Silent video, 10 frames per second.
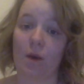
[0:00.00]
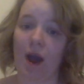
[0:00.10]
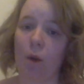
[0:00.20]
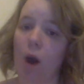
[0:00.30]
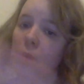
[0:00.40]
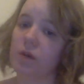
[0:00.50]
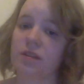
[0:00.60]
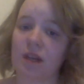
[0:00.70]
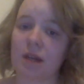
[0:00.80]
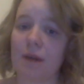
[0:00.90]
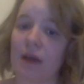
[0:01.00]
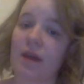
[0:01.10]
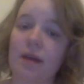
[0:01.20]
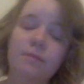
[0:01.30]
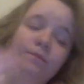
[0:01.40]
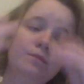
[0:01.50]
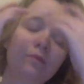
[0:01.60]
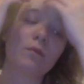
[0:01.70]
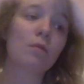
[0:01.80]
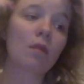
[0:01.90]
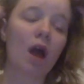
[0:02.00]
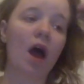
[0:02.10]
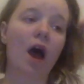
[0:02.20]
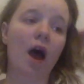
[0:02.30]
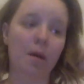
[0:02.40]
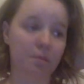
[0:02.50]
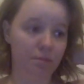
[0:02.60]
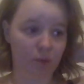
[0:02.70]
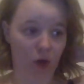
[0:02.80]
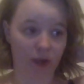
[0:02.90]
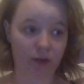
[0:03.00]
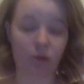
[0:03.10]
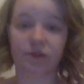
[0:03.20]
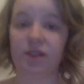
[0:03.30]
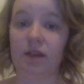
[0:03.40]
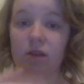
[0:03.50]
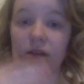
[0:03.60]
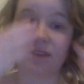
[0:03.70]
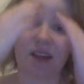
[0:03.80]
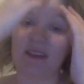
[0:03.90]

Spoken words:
how I would have done it back then. Like, obviously, like, say